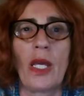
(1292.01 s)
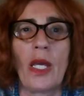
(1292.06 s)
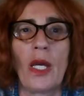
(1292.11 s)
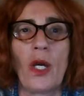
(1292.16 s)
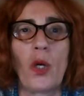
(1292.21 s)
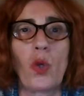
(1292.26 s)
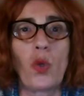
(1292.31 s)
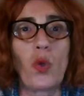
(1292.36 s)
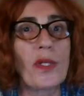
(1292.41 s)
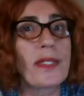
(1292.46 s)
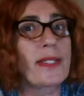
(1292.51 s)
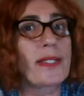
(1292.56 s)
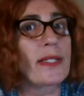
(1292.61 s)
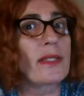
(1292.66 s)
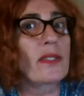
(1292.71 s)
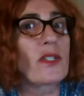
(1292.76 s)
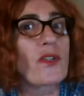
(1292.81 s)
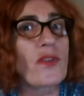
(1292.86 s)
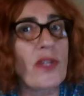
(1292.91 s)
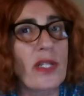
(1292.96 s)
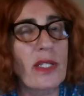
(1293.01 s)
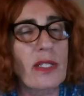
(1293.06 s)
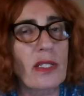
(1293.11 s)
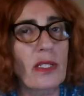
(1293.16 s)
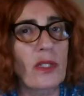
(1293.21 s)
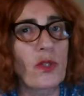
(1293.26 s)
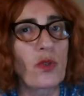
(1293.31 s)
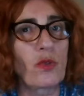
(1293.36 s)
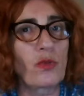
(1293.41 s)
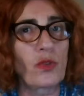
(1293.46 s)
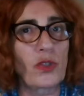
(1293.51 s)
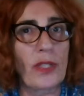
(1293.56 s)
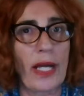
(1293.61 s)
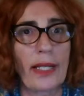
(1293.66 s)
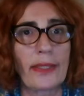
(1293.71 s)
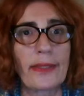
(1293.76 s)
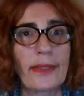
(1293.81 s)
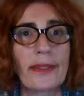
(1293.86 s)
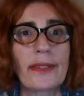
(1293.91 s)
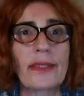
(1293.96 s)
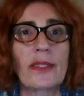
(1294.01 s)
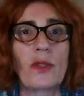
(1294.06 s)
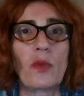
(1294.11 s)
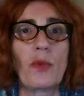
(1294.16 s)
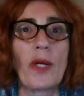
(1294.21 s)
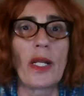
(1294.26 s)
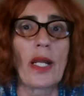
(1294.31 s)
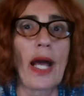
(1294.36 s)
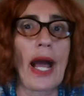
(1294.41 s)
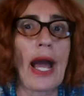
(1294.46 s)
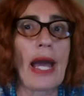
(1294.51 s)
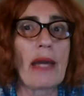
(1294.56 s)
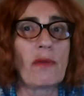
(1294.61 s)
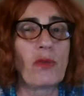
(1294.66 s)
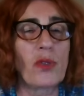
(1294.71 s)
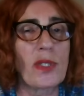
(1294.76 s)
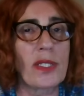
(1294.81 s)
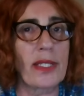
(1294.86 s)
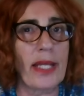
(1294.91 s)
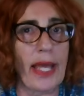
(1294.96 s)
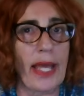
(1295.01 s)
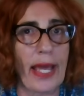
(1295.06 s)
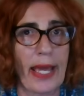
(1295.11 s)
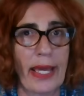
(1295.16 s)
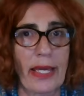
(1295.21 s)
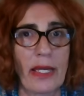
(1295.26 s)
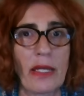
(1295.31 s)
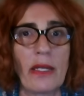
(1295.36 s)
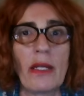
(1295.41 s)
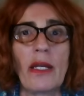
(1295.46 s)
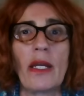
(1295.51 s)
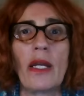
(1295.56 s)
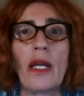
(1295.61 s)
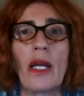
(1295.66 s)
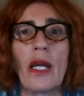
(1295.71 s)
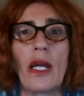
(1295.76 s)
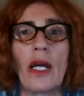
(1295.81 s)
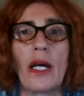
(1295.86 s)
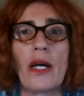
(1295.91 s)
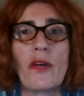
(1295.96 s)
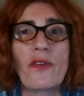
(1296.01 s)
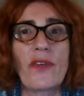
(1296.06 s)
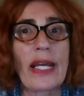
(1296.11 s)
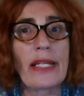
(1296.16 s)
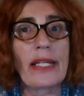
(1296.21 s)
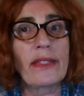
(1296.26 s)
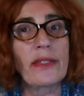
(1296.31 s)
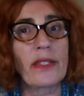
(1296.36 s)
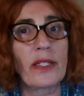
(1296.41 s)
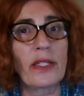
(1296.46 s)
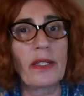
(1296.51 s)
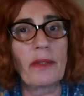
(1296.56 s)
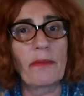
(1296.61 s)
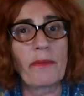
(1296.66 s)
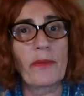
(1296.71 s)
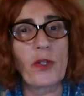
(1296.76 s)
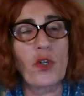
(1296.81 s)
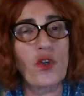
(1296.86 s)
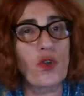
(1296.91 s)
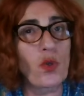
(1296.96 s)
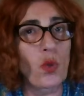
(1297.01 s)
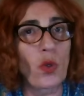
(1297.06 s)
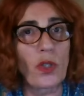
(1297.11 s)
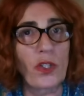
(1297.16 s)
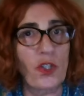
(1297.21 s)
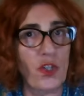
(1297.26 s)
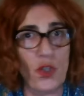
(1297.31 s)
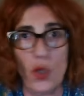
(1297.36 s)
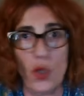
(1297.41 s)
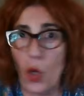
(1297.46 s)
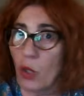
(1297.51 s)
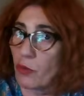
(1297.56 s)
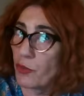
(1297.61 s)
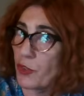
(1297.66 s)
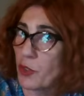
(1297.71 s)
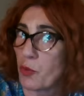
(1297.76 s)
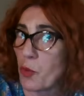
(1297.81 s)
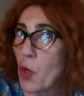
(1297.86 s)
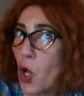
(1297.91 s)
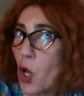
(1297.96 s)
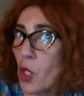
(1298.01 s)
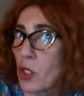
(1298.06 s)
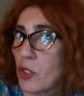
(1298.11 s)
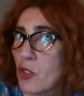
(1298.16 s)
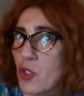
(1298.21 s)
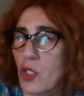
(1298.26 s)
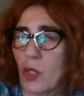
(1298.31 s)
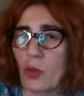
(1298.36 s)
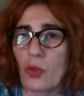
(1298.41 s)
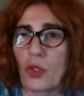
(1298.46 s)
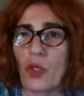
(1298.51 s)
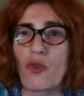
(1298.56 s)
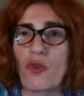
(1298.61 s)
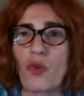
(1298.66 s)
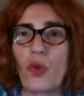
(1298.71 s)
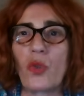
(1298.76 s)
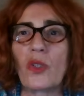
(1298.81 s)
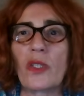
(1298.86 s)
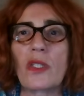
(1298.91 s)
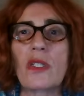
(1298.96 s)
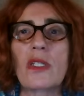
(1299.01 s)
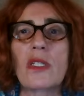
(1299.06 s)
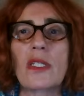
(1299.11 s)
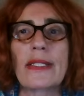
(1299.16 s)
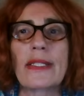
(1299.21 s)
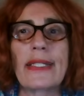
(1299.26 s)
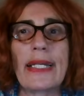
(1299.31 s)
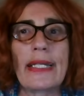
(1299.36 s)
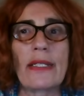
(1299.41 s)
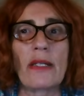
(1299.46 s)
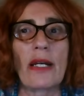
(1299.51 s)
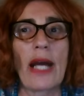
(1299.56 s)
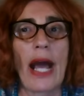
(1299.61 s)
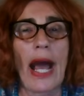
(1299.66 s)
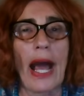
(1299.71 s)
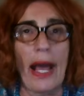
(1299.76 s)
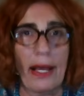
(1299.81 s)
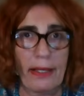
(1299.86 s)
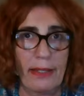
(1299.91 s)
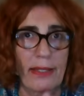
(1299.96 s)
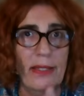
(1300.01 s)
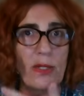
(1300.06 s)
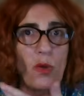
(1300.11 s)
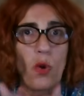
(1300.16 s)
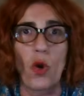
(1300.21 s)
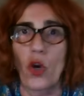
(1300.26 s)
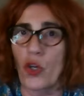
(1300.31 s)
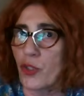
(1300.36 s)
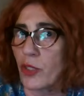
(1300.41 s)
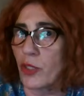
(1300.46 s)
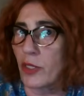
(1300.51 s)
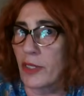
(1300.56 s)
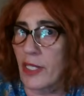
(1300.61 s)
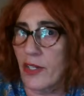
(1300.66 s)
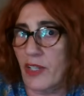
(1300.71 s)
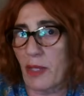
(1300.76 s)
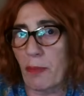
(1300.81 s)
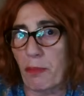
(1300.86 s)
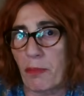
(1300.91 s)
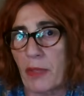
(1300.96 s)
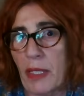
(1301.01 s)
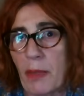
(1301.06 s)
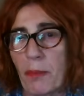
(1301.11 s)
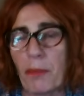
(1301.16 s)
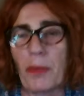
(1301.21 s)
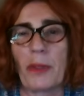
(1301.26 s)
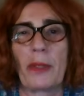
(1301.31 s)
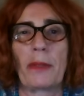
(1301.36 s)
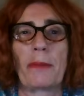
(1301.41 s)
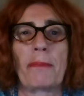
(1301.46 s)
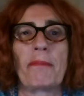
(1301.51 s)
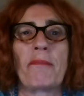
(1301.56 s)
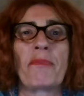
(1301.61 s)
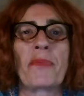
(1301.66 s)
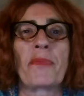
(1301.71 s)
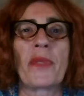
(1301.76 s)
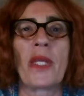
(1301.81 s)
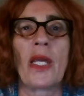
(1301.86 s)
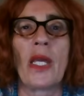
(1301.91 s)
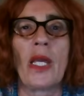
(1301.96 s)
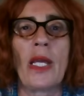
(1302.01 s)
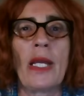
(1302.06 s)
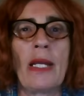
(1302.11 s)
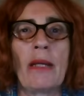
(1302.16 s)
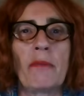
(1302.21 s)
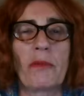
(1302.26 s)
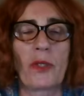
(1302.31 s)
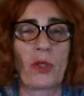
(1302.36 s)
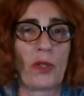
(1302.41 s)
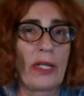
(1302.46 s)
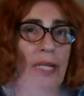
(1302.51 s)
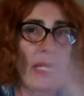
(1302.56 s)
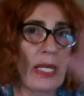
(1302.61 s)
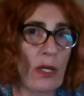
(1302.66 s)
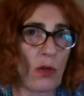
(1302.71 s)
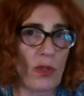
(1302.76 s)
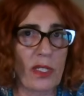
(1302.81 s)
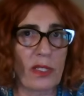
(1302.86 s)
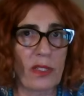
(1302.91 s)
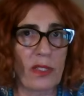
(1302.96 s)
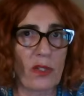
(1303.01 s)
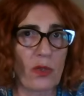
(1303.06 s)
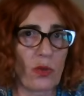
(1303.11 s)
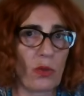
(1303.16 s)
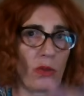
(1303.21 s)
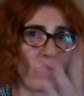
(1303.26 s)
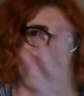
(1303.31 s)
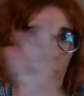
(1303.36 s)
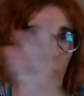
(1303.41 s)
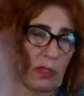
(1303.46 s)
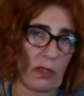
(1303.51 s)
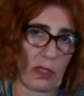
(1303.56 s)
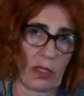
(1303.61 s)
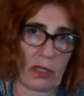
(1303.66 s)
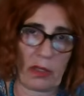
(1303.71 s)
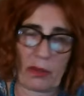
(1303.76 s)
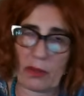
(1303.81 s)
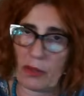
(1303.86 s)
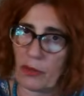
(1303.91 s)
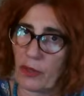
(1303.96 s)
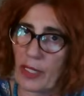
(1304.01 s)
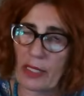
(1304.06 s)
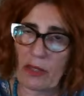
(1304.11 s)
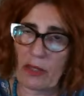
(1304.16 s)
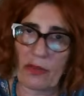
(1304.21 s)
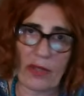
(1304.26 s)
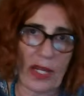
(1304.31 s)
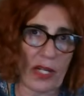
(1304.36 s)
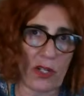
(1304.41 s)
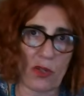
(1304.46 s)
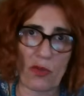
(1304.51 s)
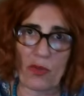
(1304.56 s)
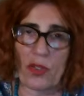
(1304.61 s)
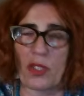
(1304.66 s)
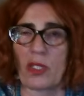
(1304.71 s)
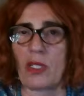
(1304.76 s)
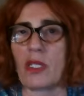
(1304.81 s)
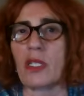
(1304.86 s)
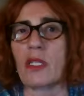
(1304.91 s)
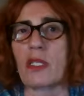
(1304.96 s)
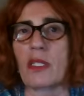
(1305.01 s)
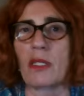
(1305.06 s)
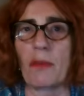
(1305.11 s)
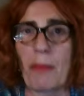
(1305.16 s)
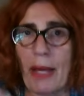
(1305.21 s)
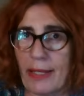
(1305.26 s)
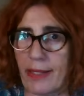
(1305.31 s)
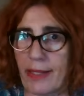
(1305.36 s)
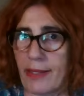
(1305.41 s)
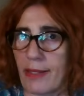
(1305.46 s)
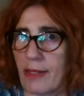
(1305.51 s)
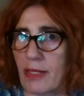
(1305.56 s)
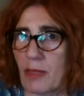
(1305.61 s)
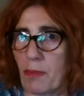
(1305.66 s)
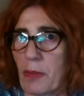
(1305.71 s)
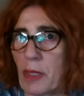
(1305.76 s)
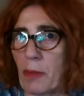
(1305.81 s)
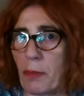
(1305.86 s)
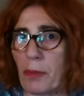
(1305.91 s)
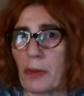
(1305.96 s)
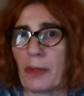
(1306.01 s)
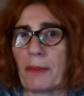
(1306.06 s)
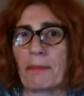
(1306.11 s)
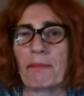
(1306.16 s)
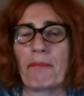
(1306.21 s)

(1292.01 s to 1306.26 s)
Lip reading: Who is at risk, you would ask? Well, I would say rather rulers of the world, so-called rulers, than us ordinary people. Leo is the ruler, Aquarius is the masses, people.